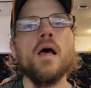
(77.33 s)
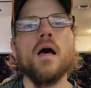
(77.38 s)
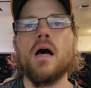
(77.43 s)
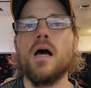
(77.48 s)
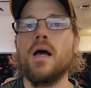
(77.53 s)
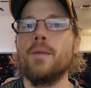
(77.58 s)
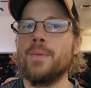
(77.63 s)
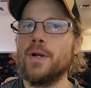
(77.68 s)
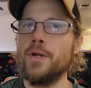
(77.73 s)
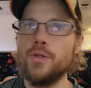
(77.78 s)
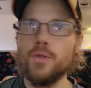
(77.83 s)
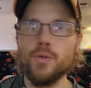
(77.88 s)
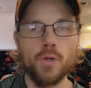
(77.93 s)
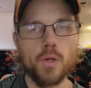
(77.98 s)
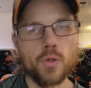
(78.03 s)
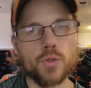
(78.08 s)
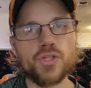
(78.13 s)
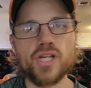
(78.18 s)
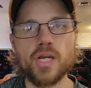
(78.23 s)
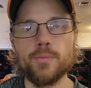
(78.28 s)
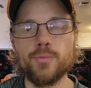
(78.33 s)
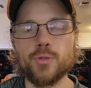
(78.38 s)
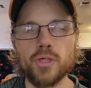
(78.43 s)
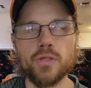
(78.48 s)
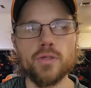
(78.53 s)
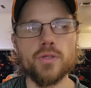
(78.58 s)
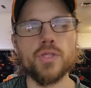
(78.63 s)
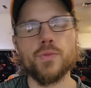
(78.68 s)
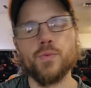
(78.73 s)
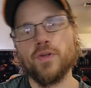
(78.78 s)
I'm gonna do no-step
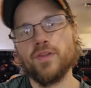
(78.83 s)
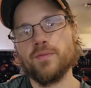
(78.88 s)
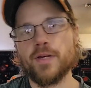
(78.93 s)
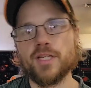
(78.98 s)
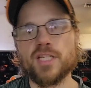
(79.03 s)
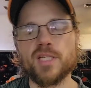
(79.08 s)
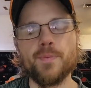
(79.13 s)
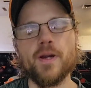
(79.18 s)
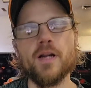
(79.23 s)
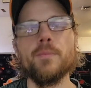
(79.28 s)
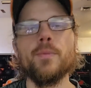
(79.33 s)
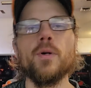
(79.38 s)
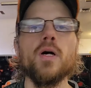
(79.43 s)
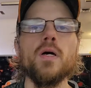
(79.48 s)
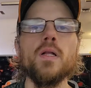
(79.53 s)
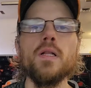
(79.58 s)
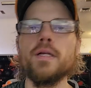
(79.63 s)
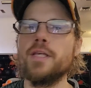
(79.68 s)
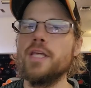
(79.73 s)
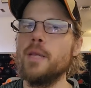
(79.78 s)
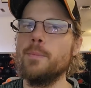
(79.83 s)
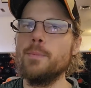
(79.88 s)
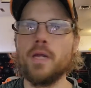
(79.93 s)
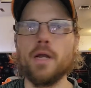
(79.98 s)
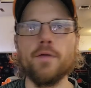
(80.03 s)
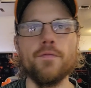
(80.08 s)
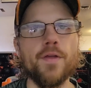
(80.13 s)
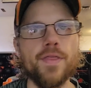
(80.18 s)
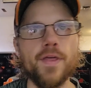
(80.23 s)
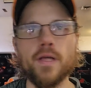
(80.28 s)
drills with my spare ball, keeping
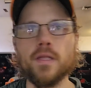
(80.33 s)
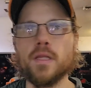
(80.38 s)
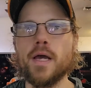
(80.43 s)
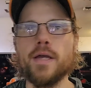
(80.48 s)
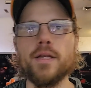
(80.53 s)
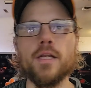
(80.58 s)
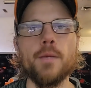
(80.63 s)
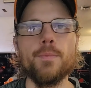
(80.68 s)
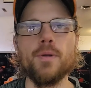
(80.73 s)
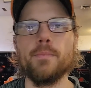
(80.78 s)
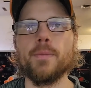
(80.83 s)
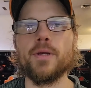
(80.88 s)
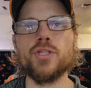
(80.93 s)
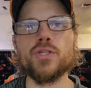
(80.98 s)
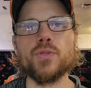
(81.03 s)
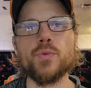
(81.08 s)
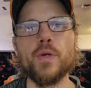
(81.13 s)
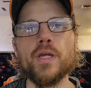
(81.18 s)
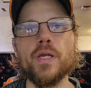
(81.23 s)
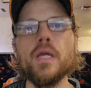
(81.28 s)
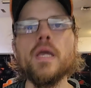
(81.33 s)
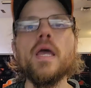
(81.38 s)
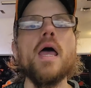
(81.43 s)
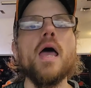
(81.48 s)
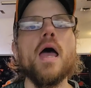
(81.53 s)
everything lined up in my swing,